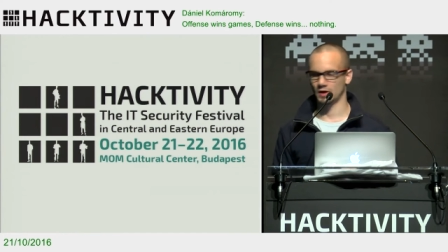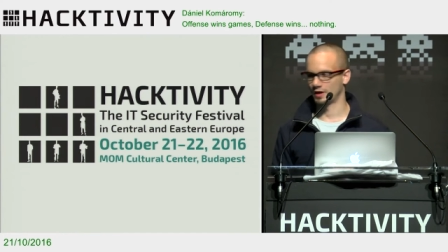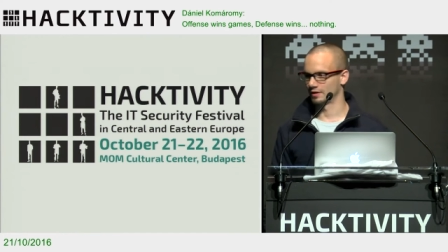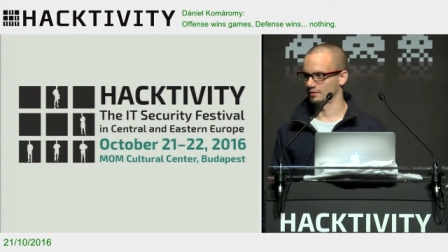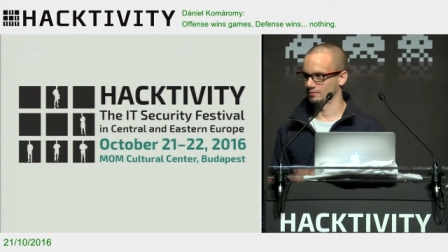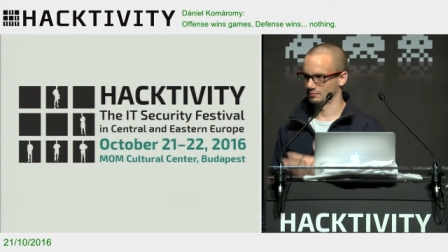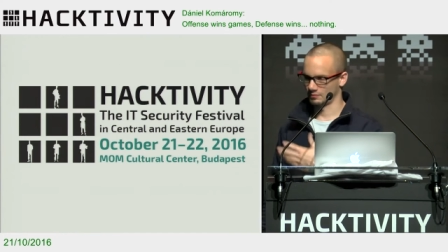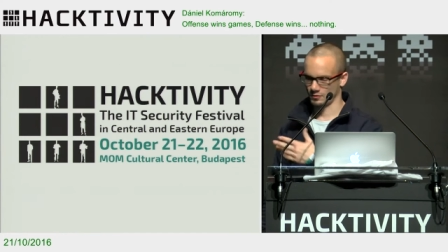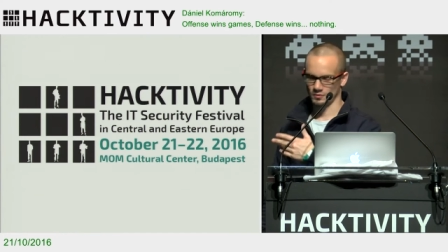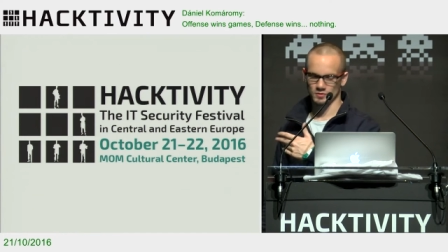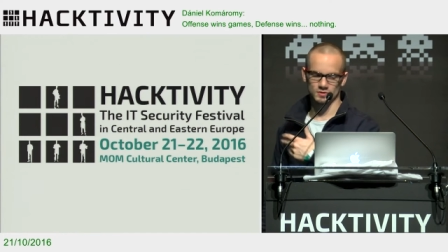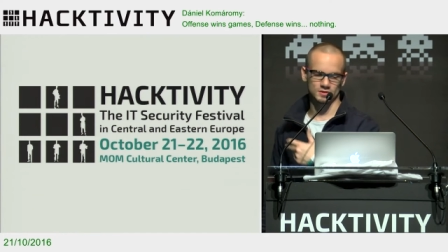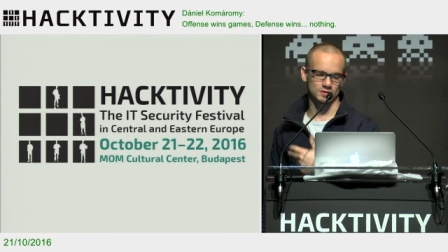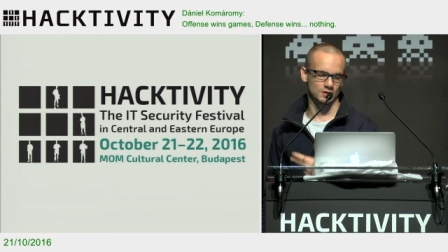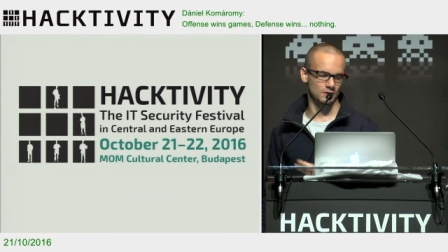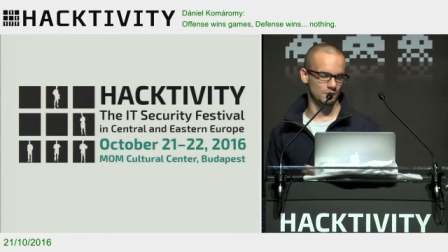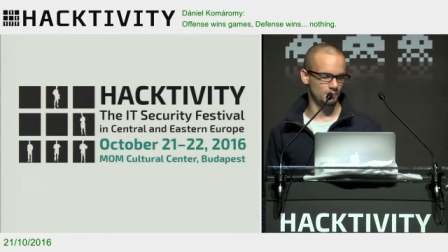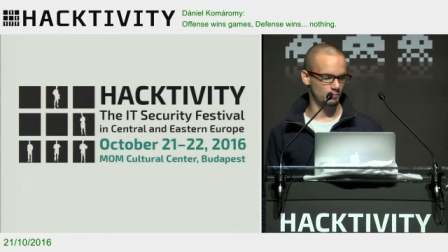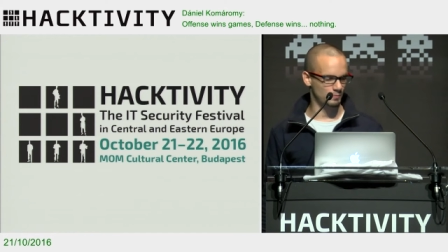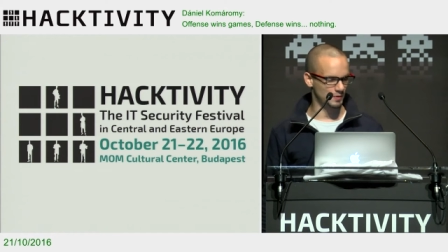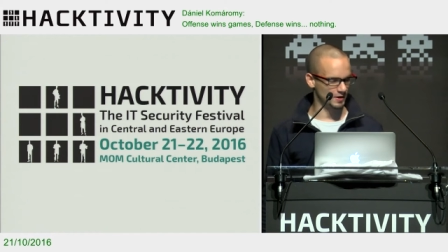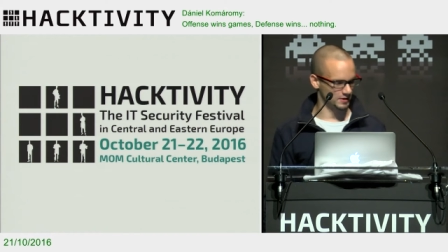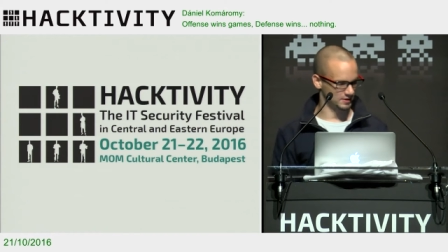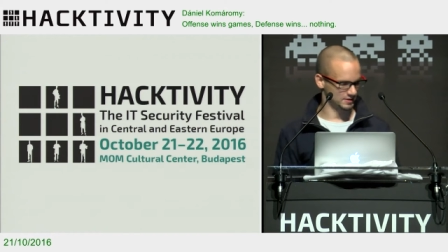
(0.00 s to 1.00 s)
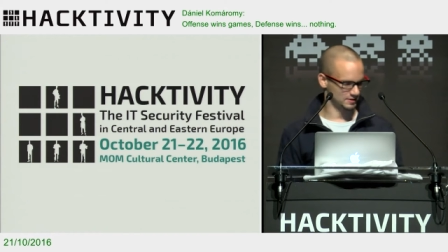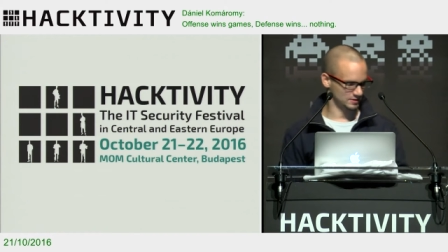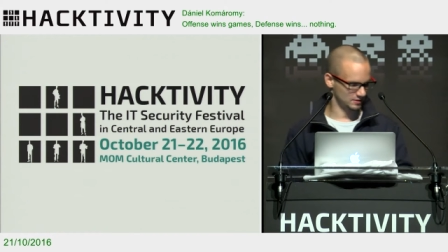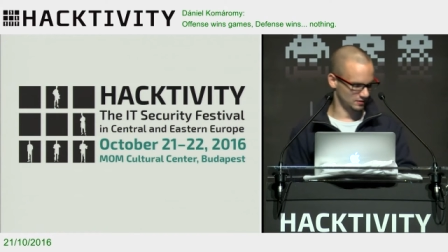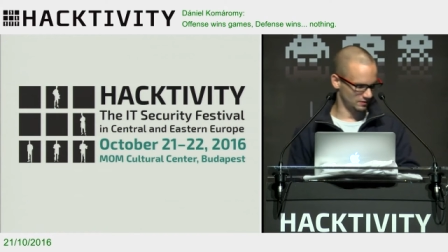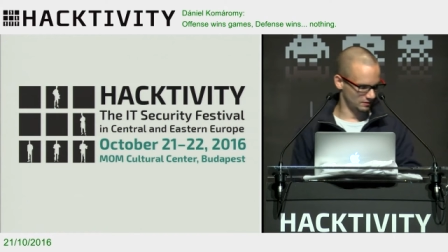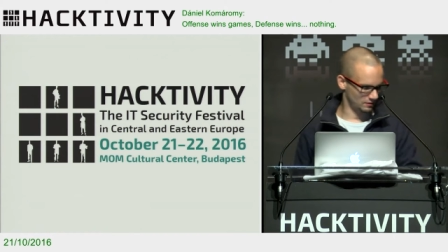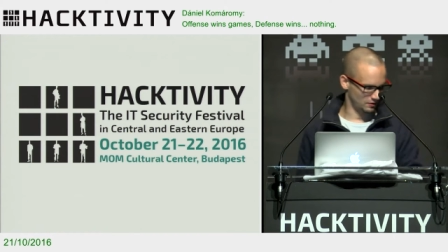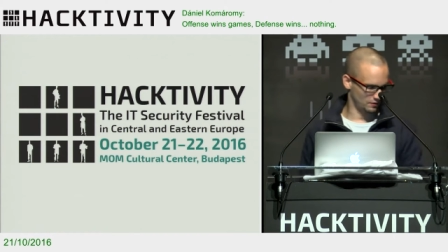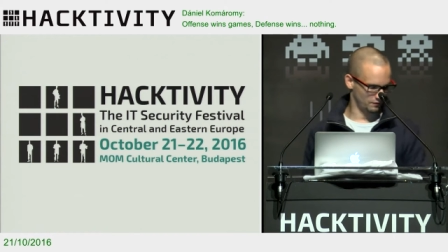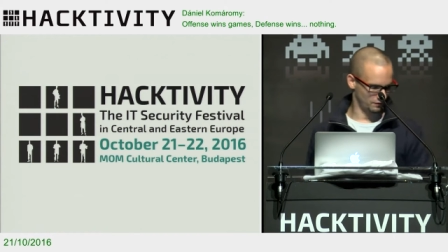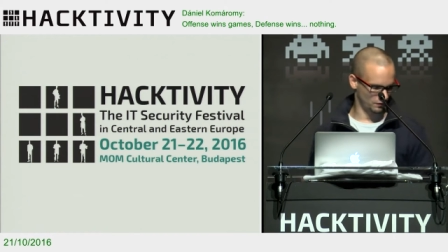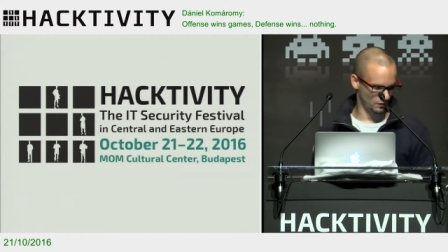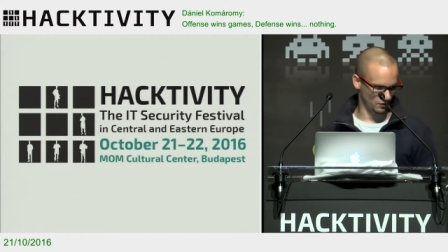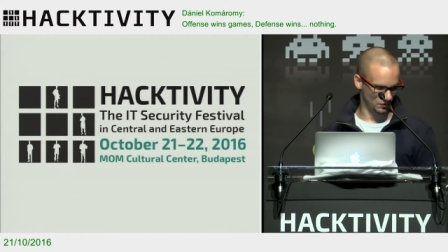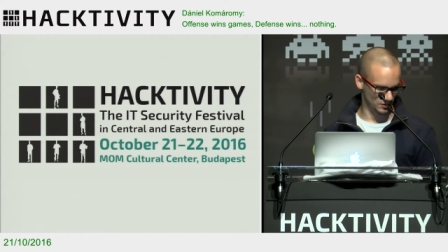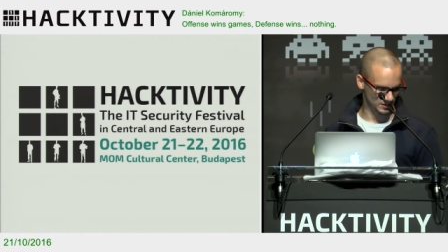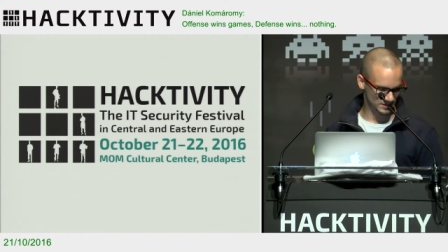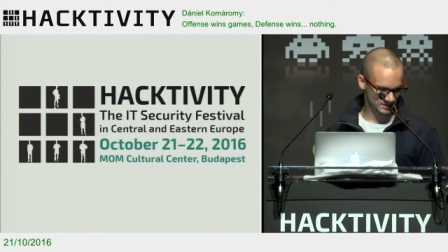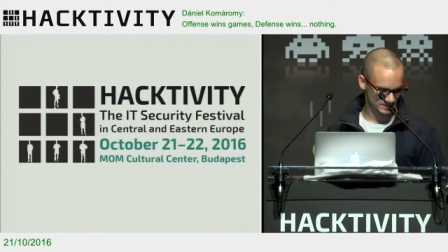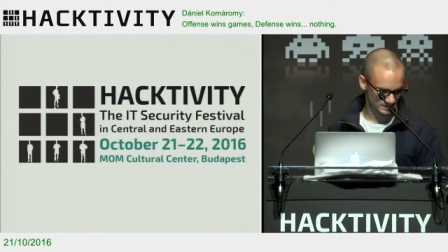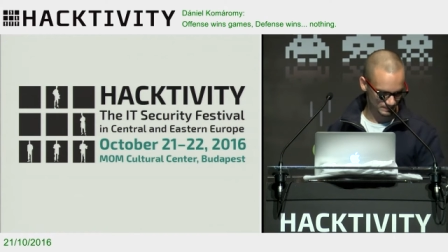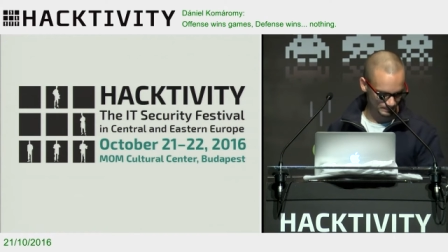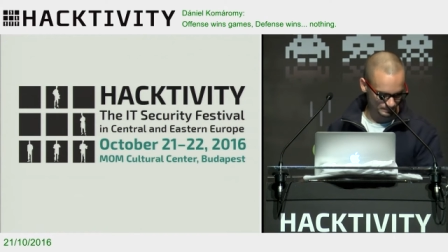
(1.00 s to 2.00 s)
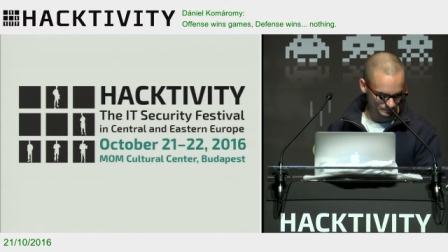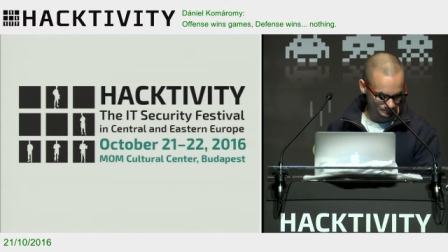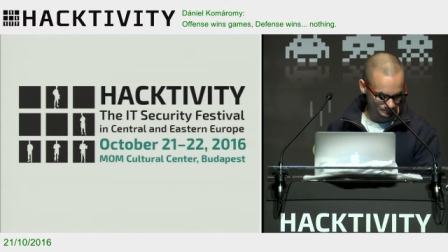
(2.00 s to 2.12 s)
and also your peers, of course.